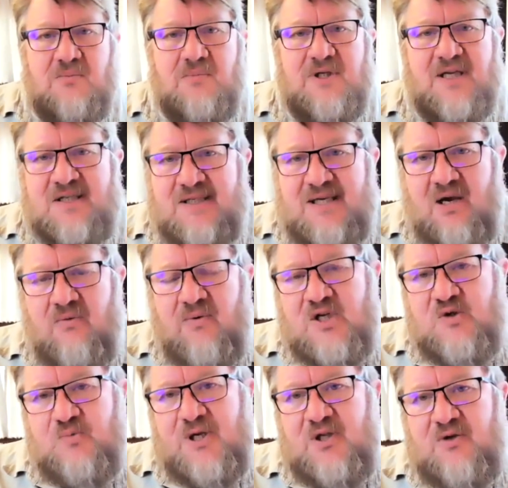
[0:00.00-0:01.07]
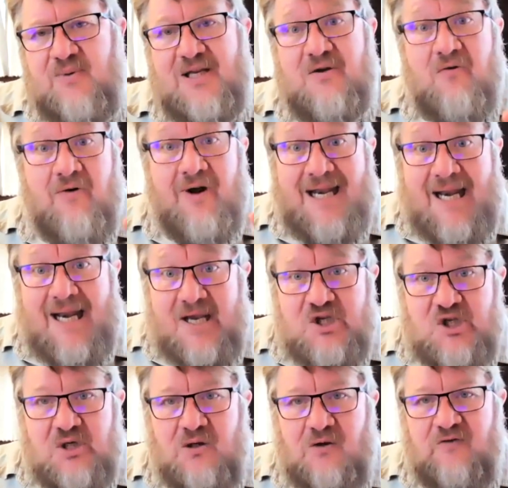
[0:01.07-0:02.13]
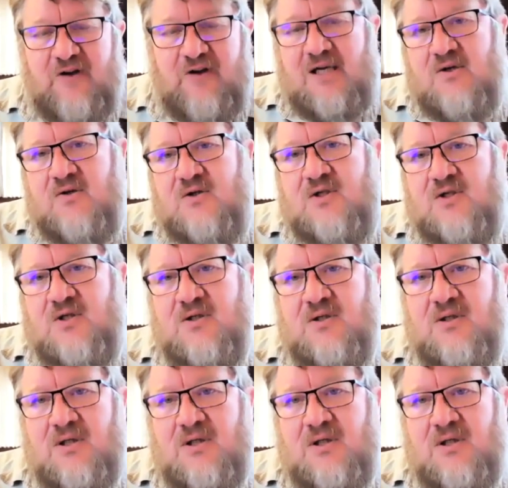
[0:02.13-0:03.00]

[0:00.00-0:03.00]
distinguish between relational values